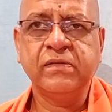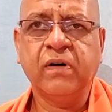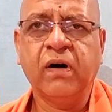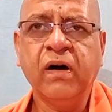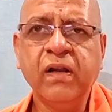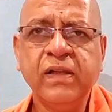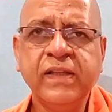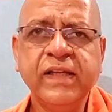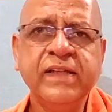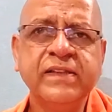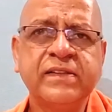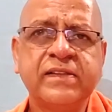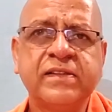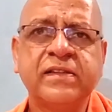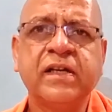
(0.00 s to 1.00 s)
All
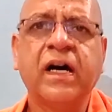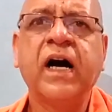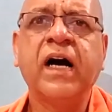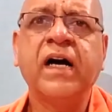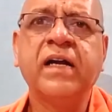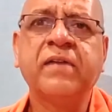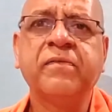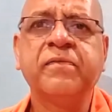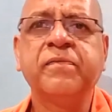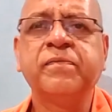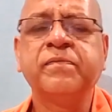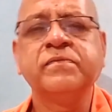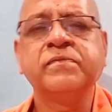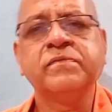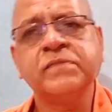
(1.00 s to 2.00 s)
these are
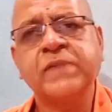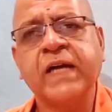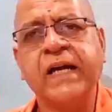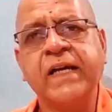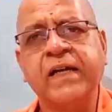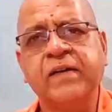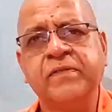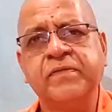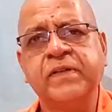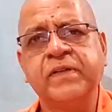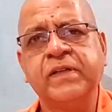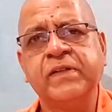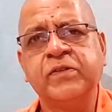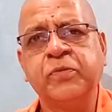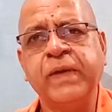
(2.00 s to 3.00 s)
kind of,
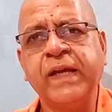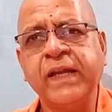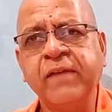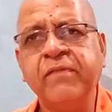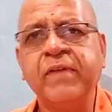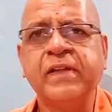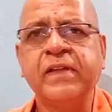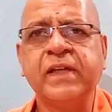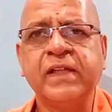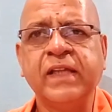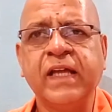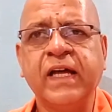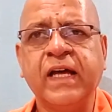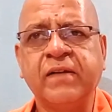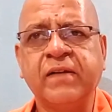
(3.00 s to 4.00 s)
to begin with,
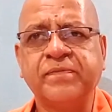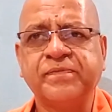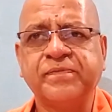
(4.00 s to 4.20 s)
they are